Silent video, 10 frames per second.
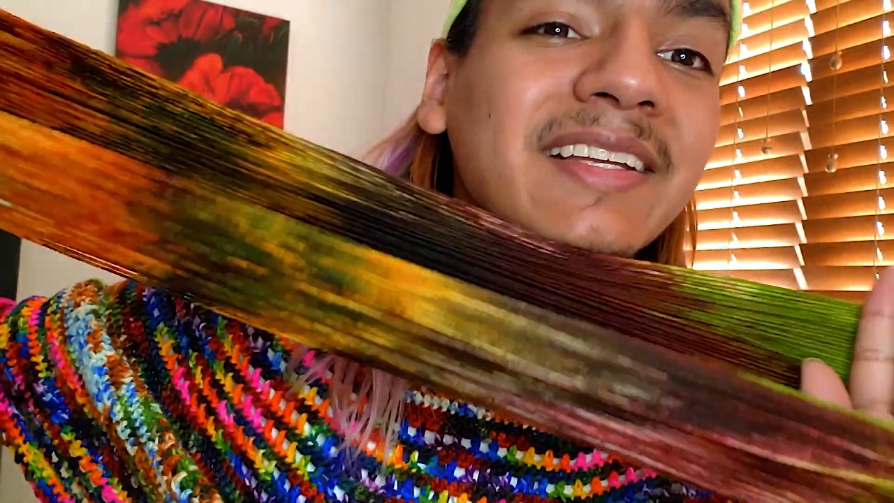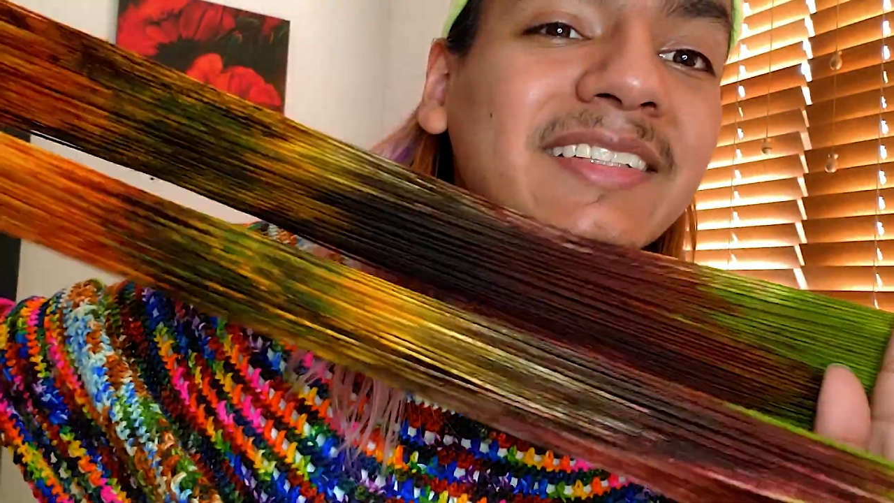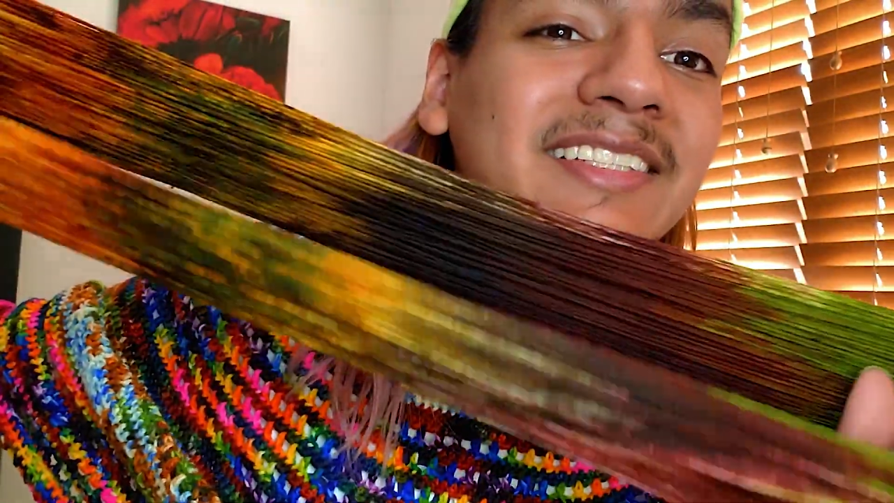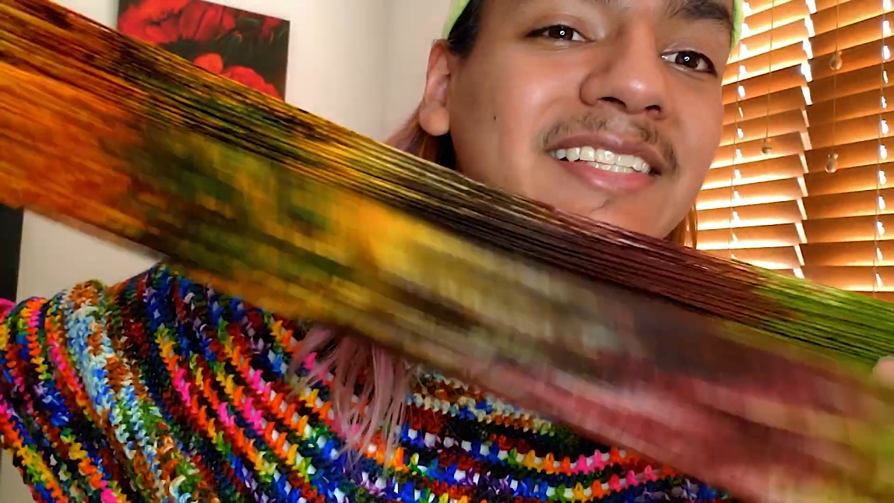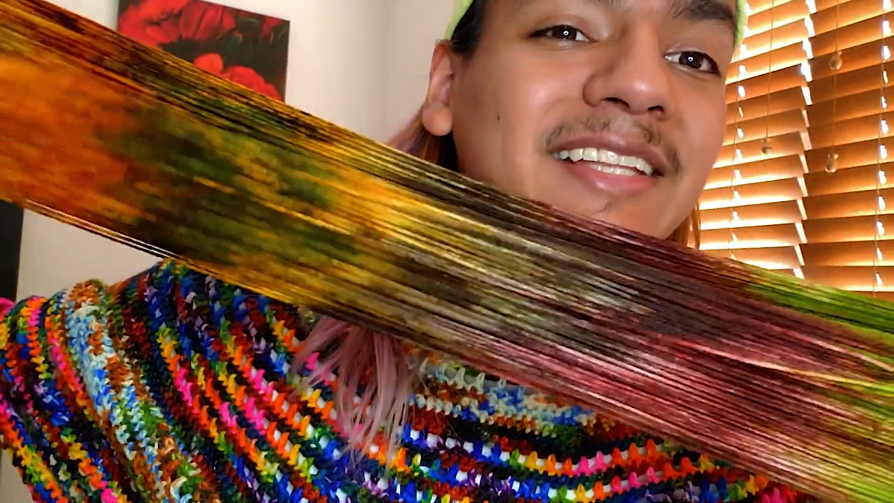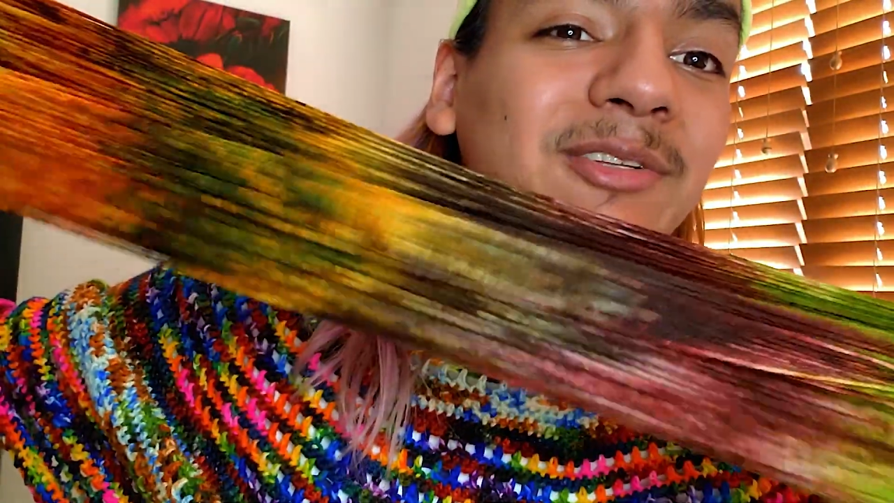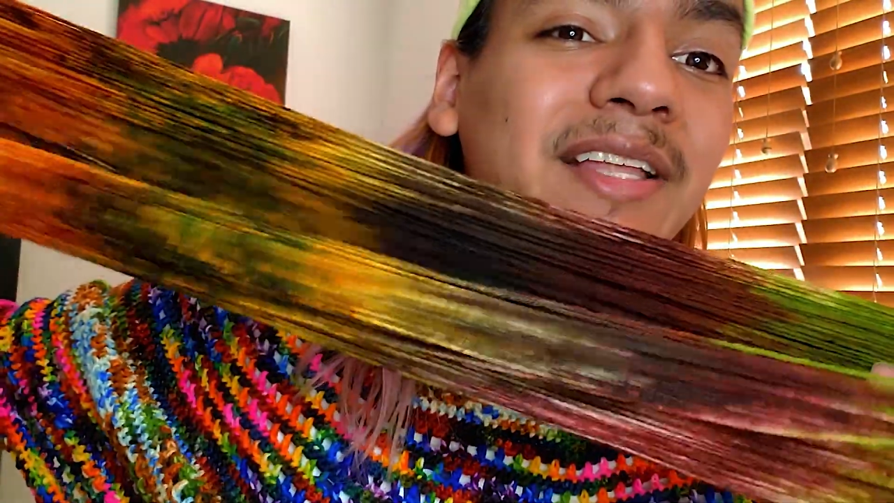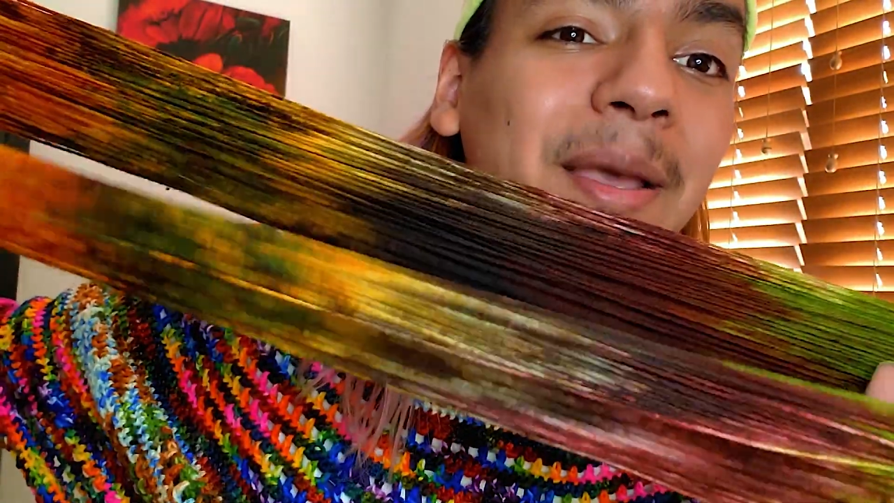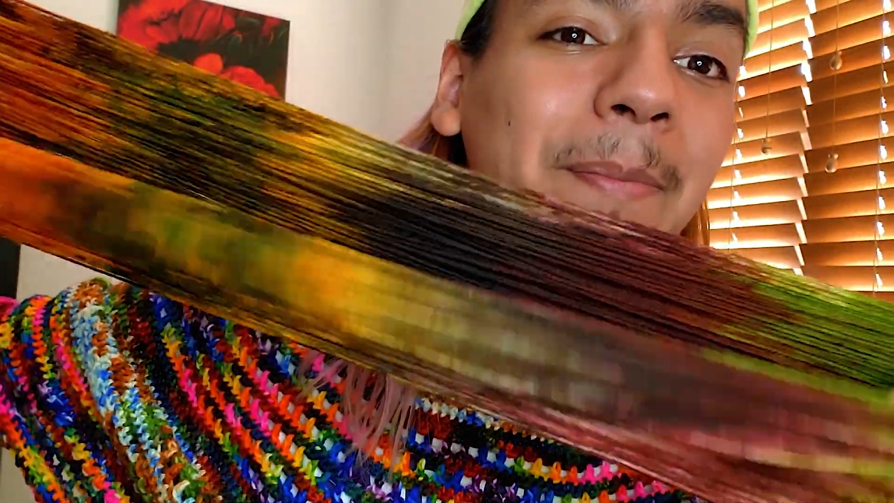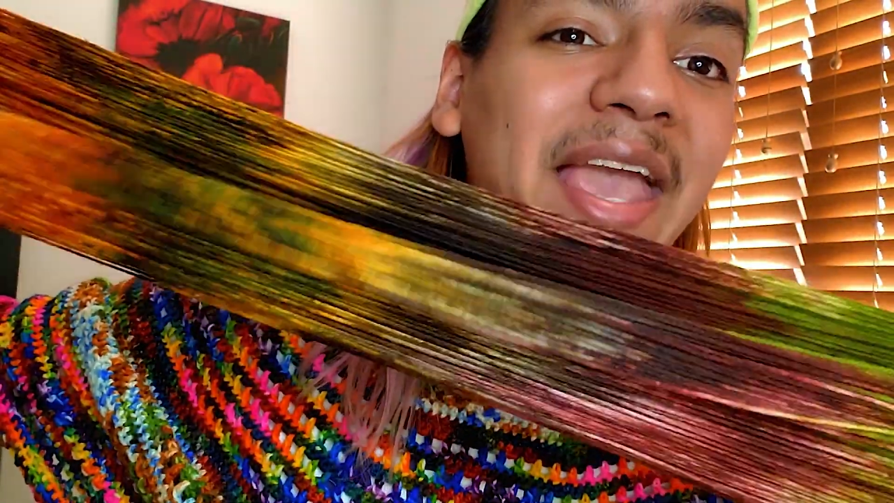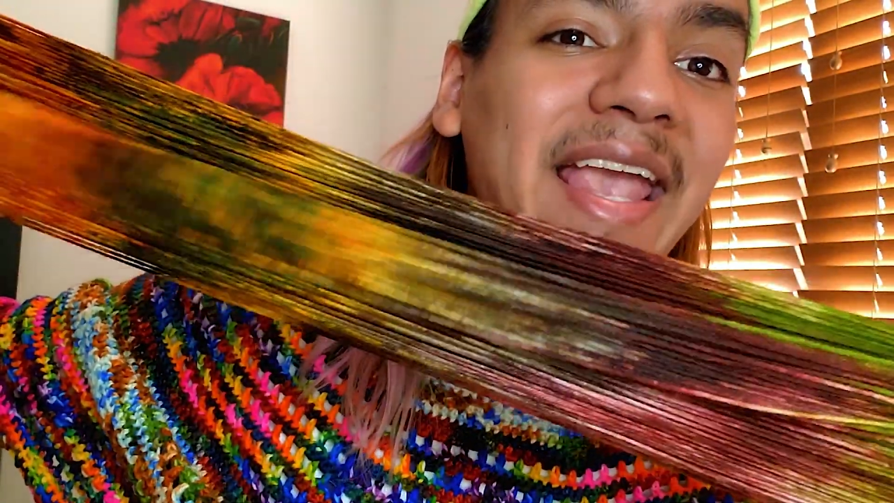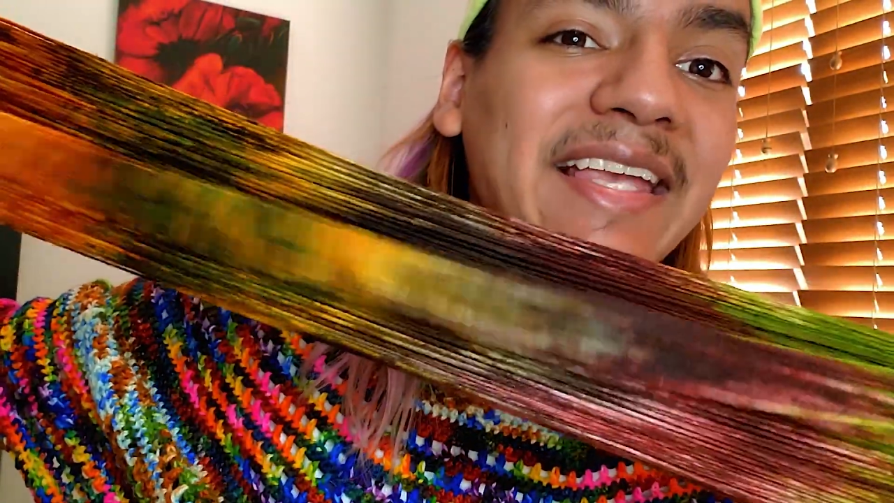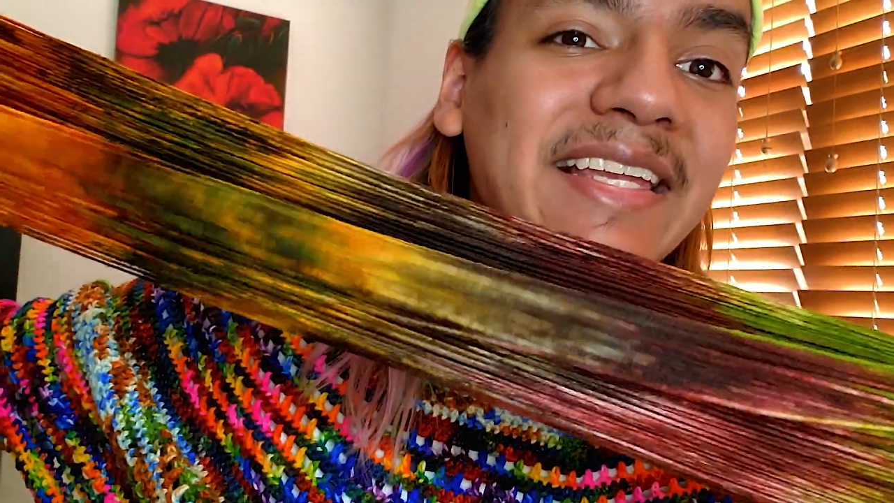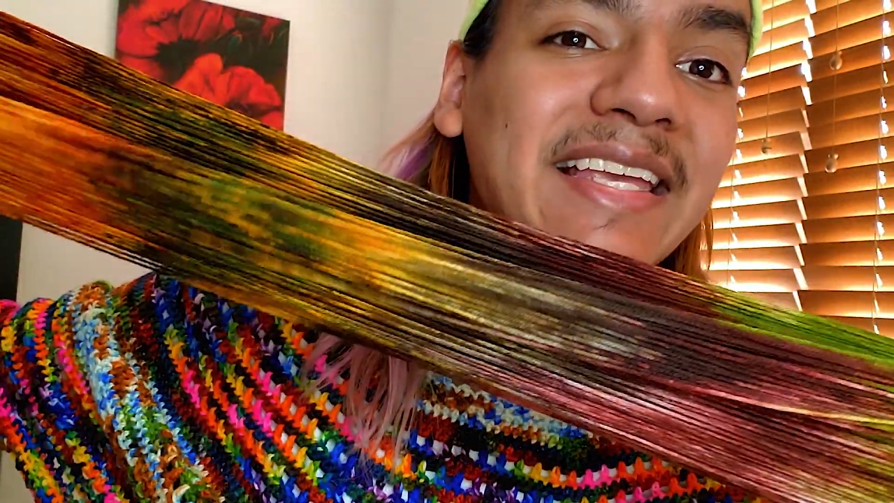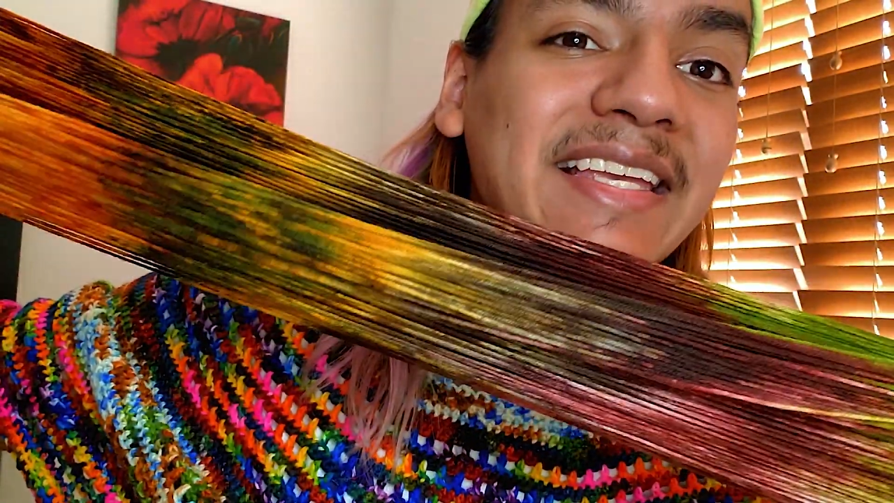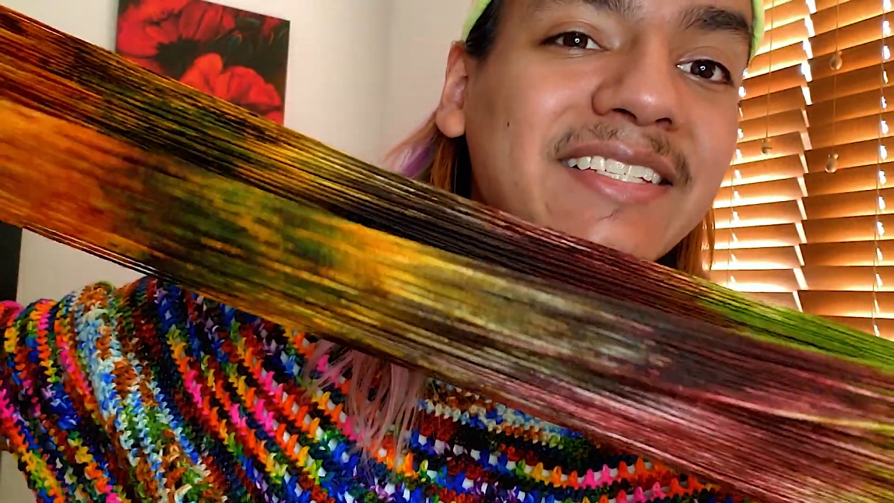Doesn't that look like a painting?